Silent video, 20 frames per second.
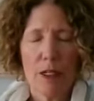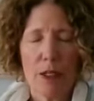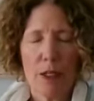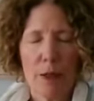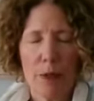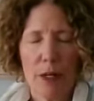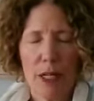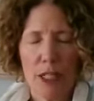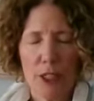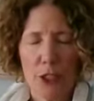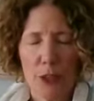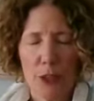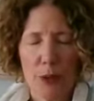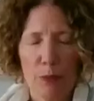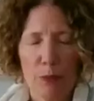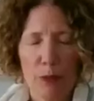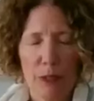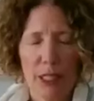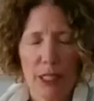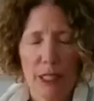So as you
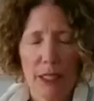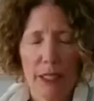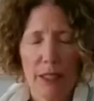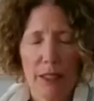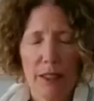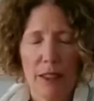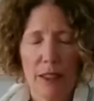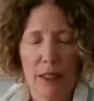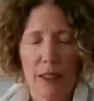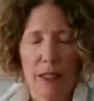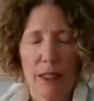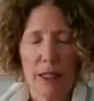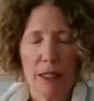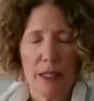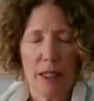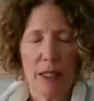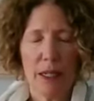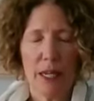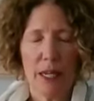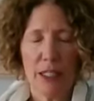breathe
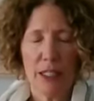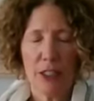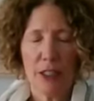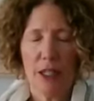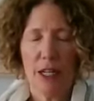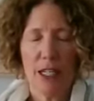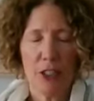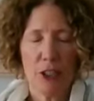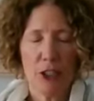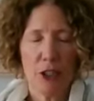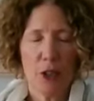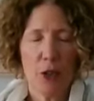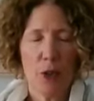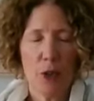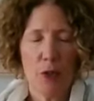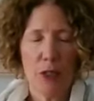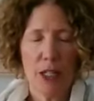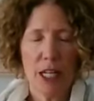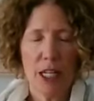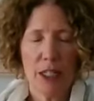uh, at, at your
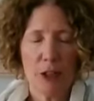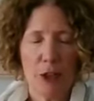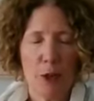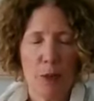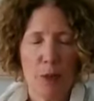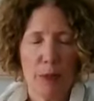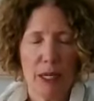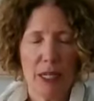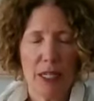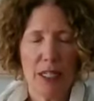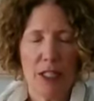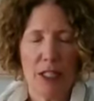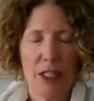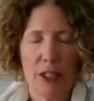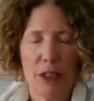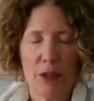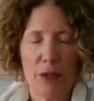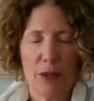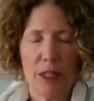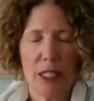own natural pace,
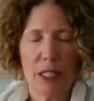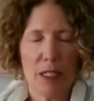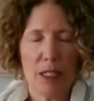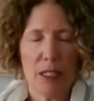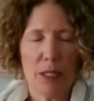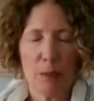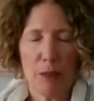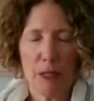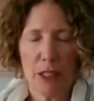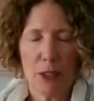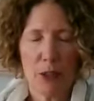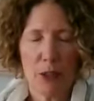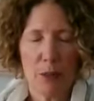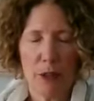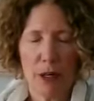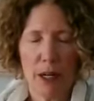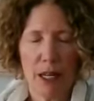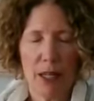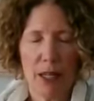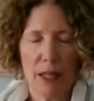you don't need a special
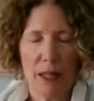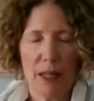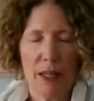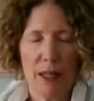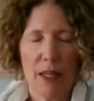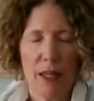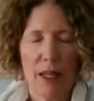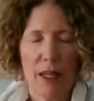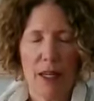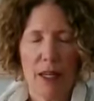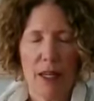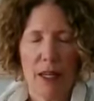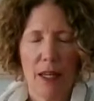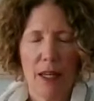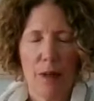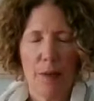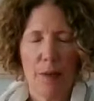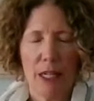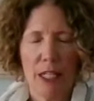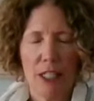breath.
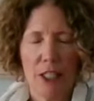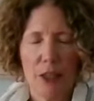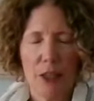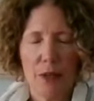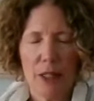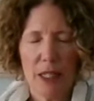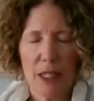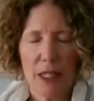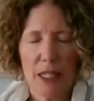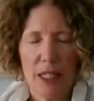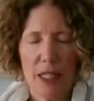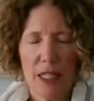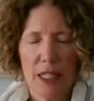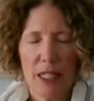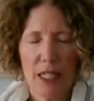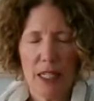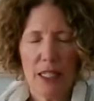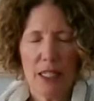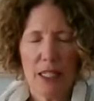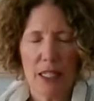But as you inhale
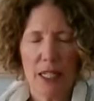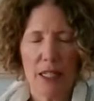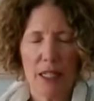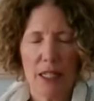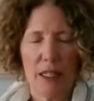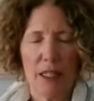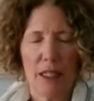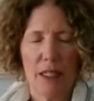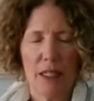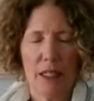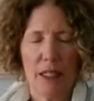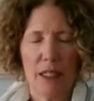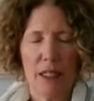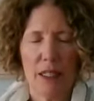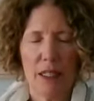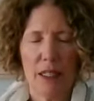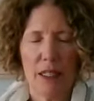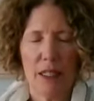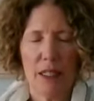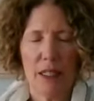and exhale,
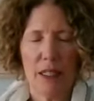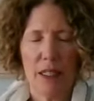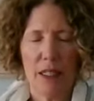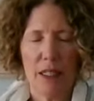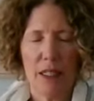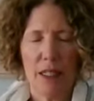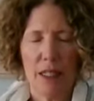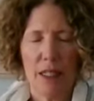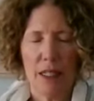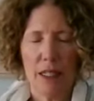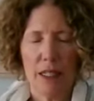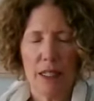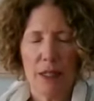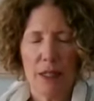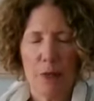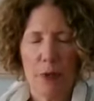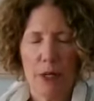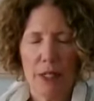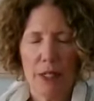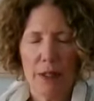
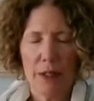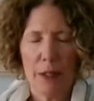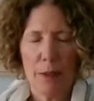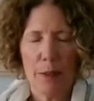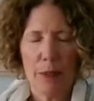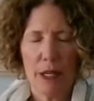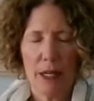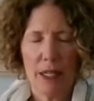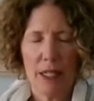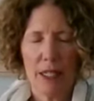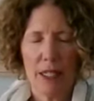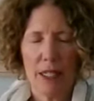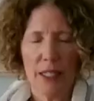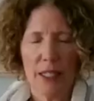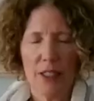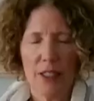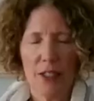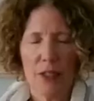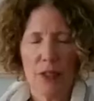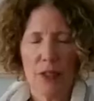where in the
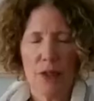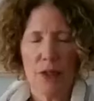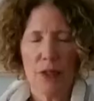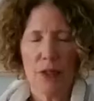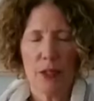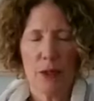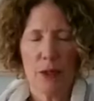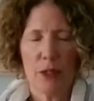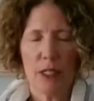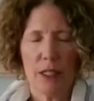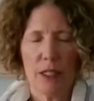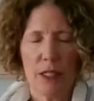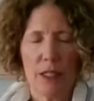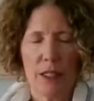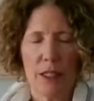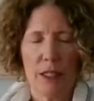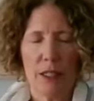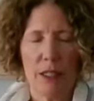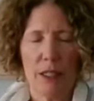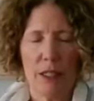body do you
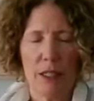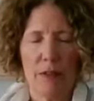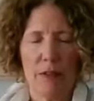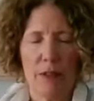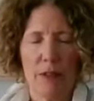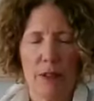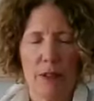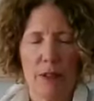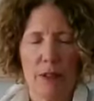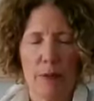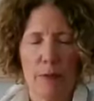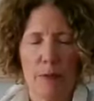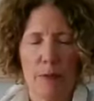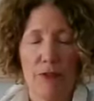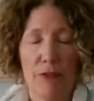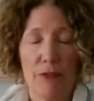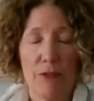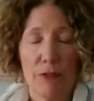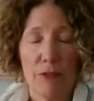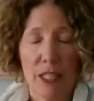notice the
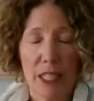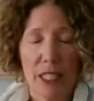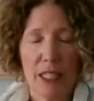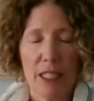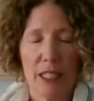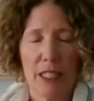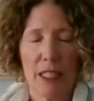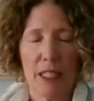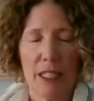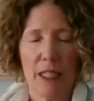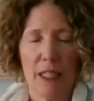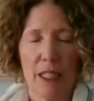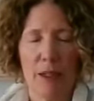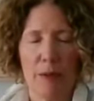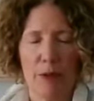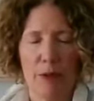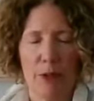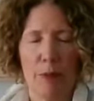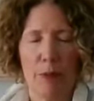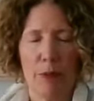feeling
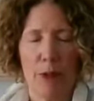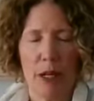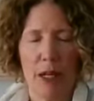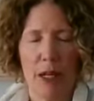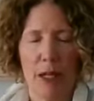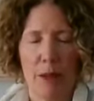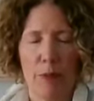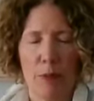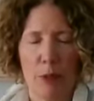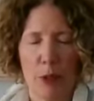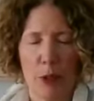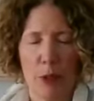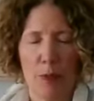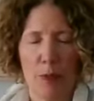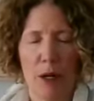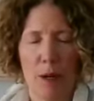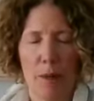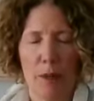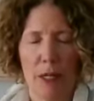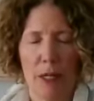of the breath most
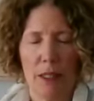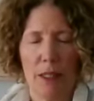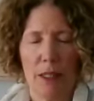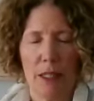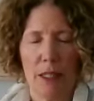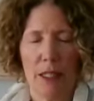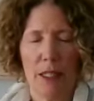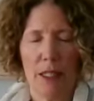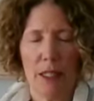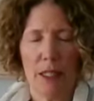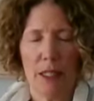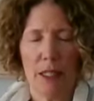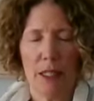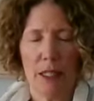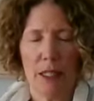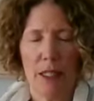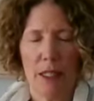prominently?